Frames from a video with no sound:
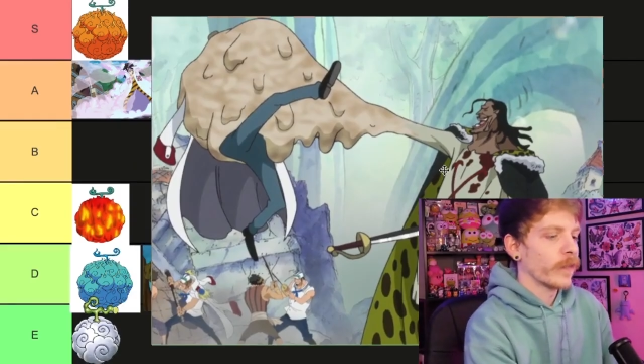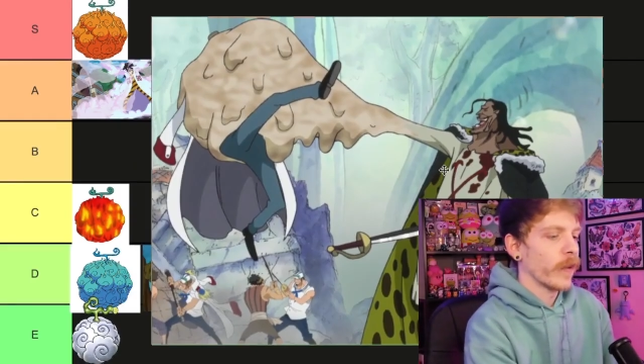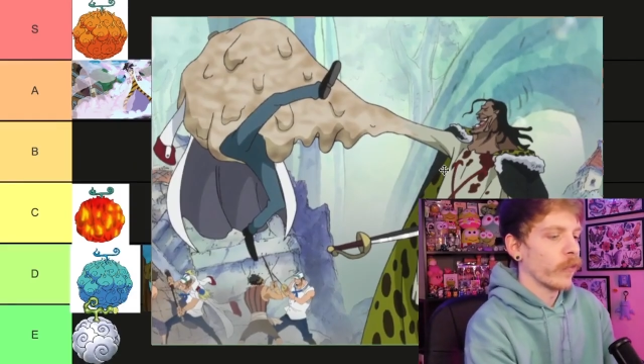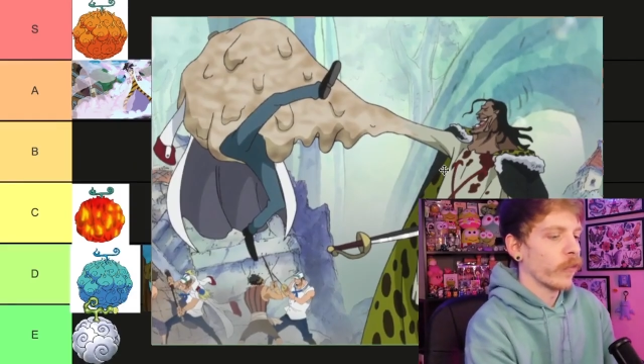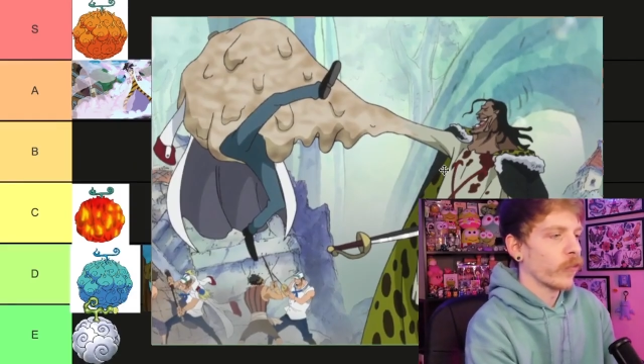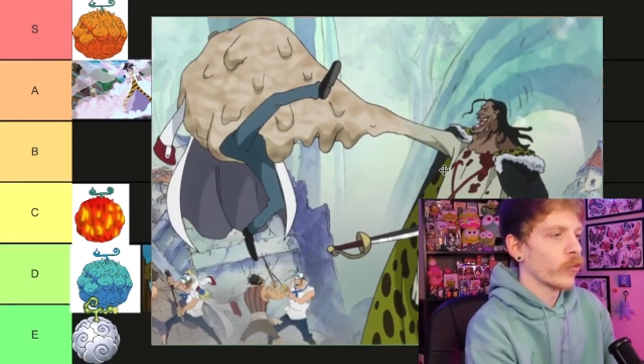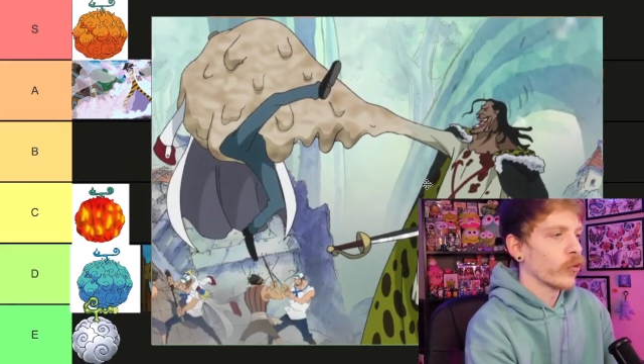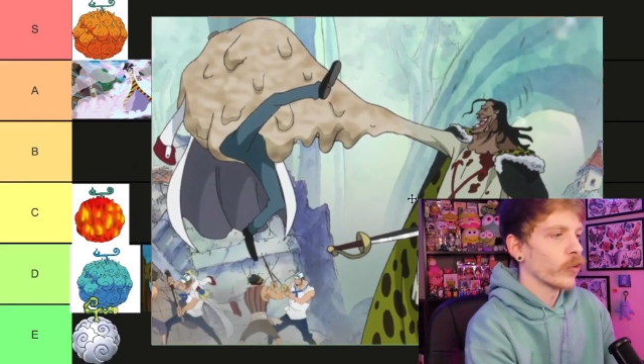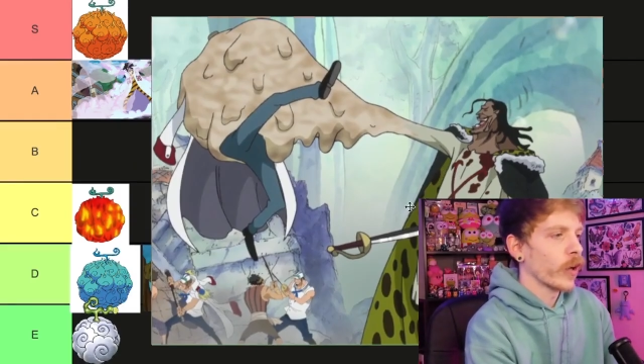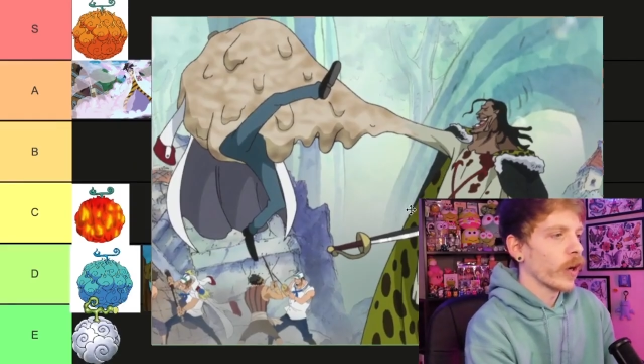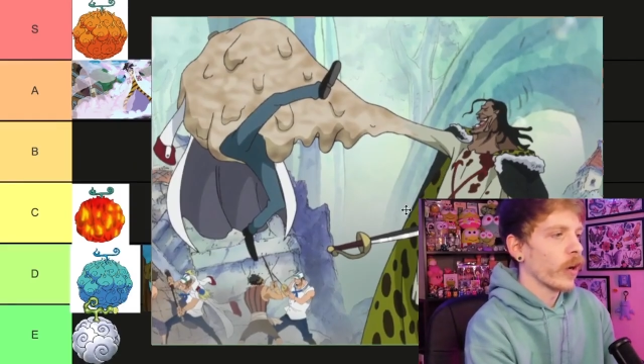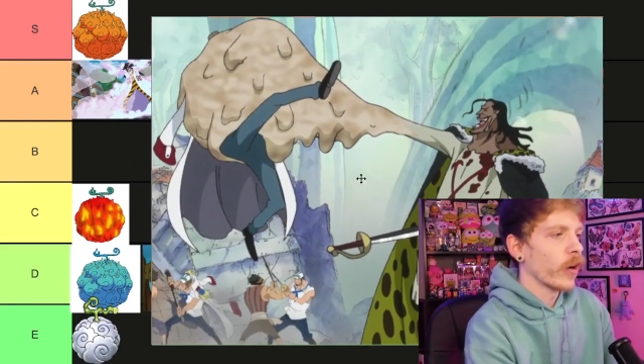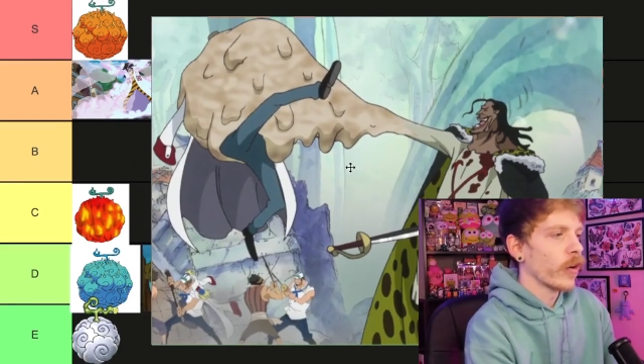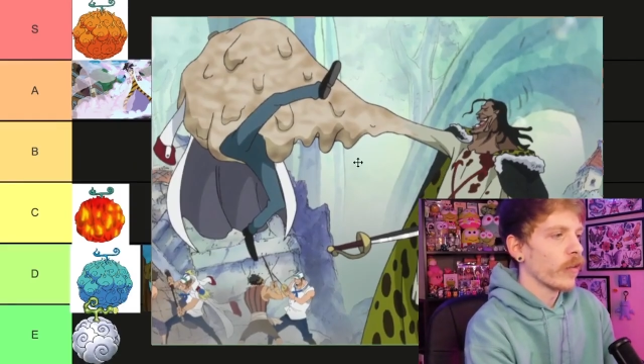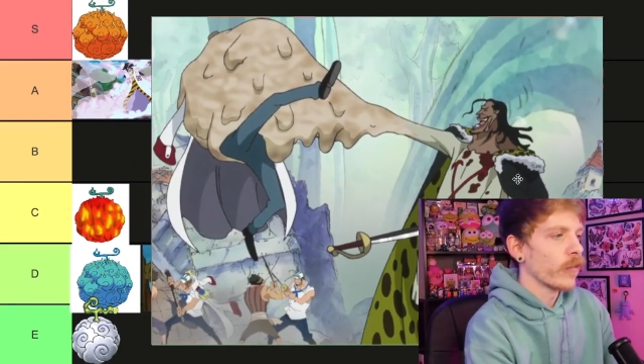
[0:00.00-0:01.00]
devil fruit
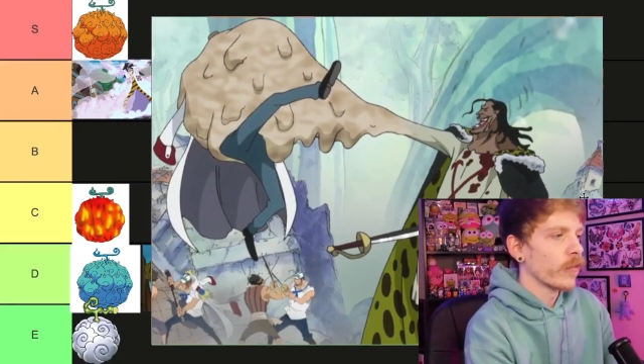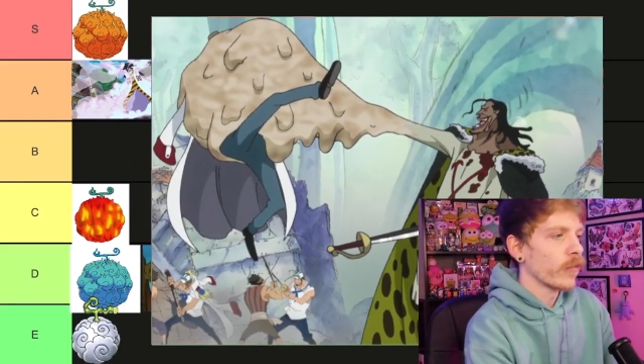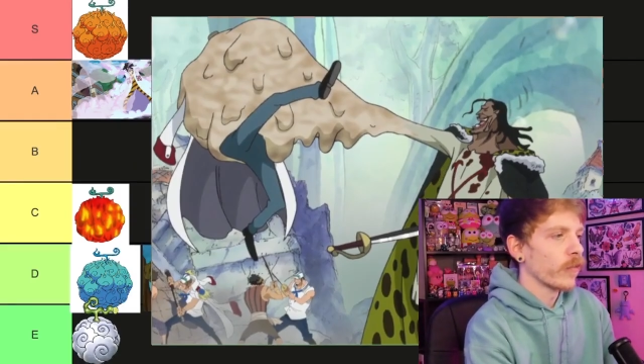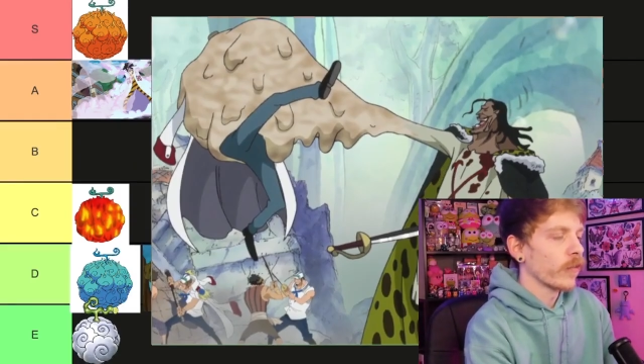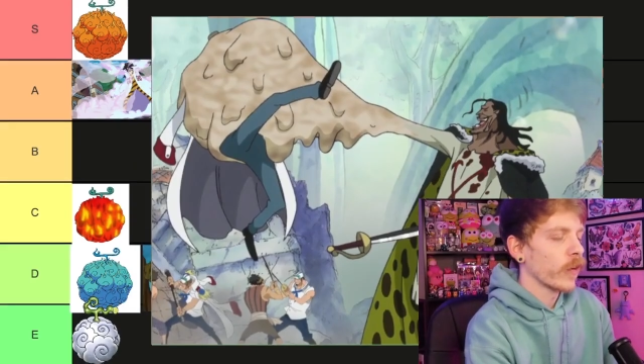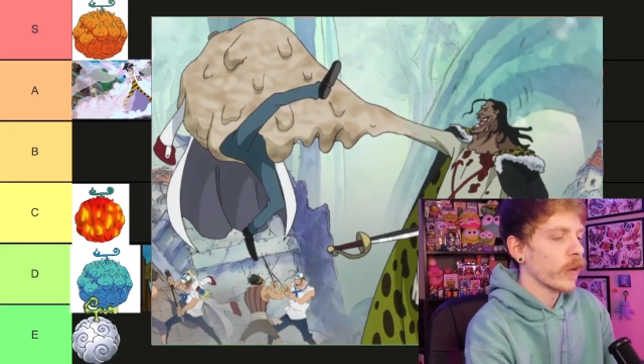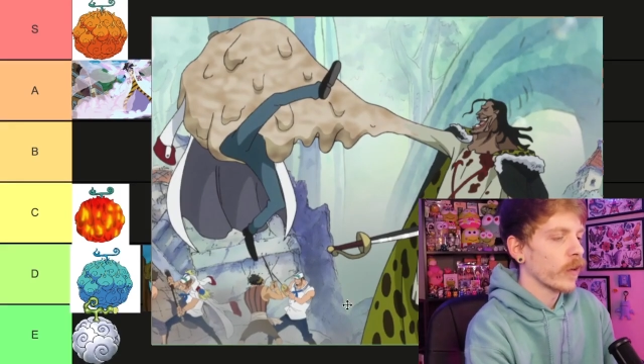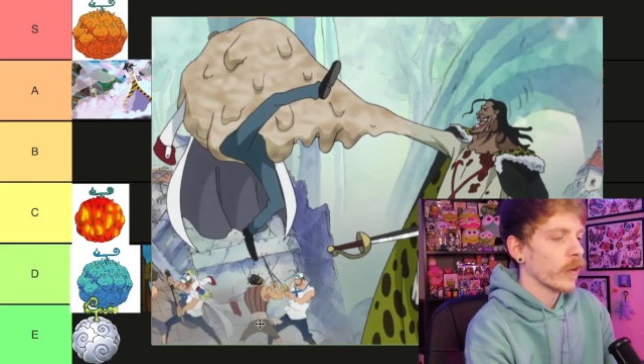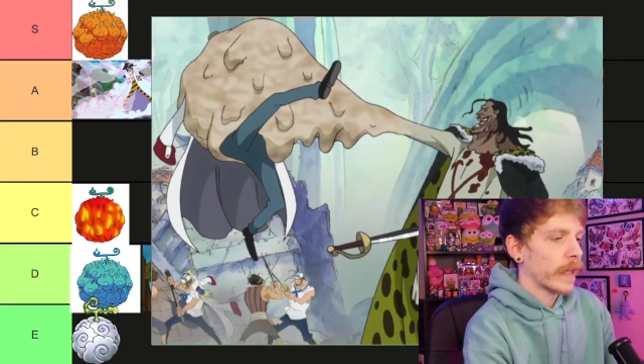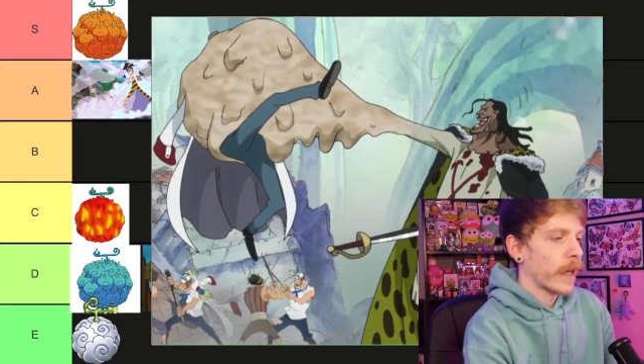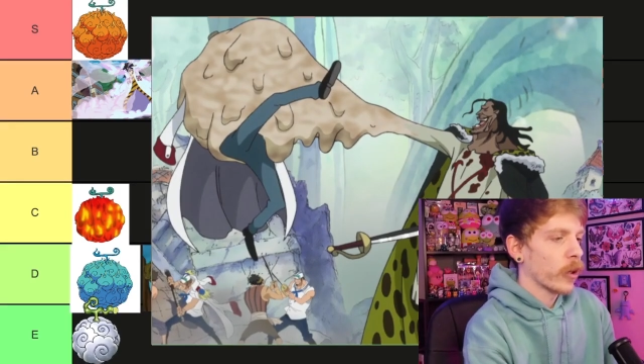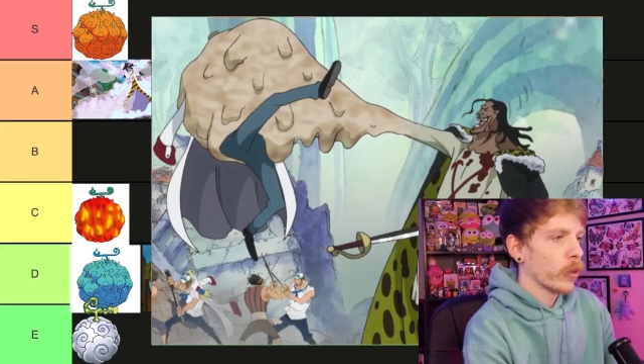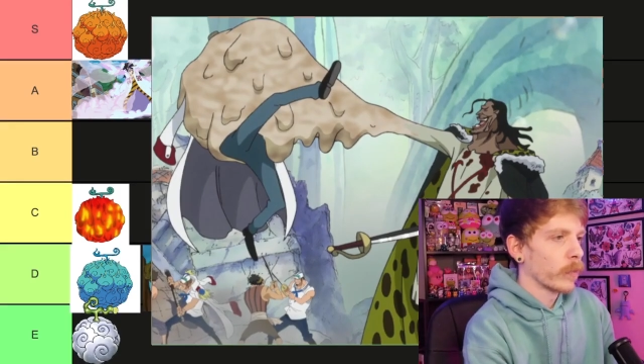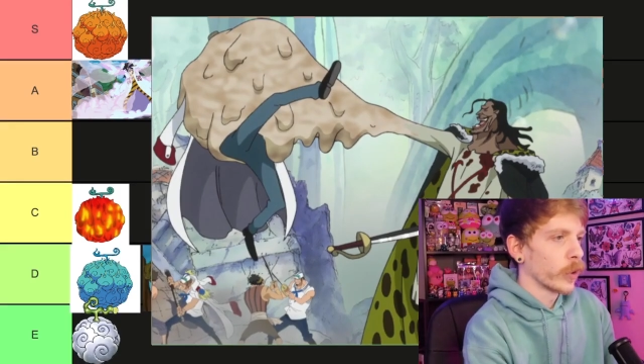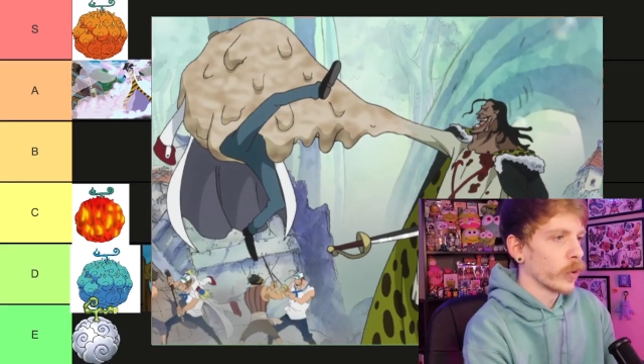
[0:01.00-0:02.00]
of
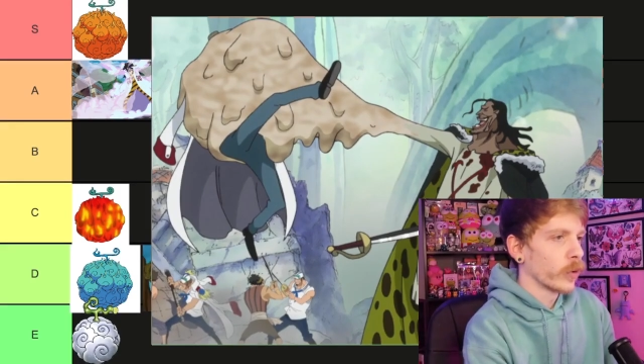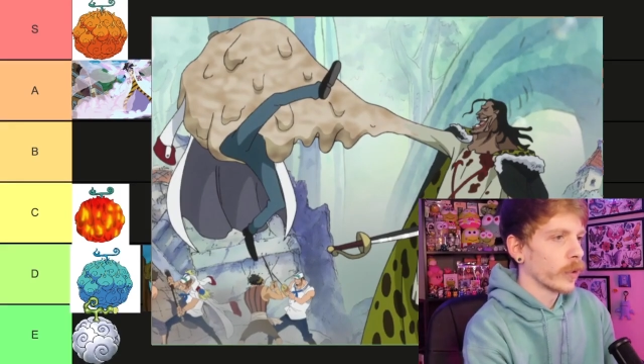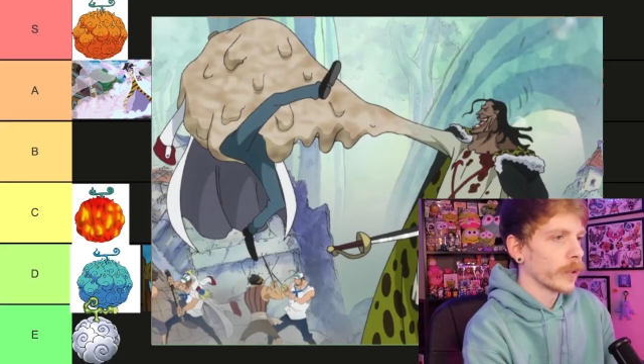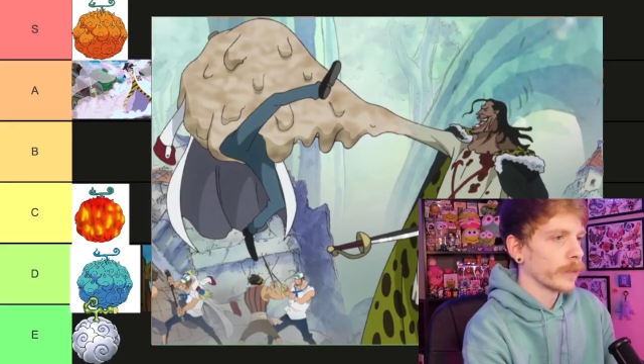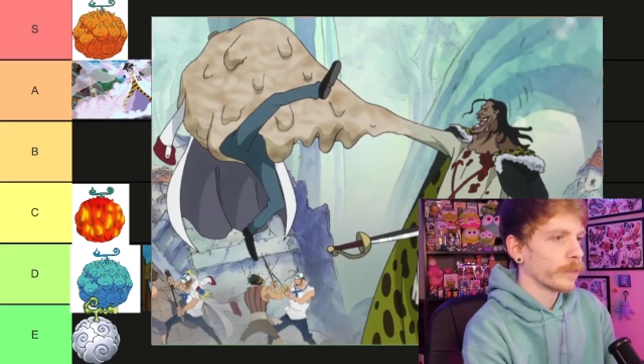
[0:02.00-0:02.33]
Caribou.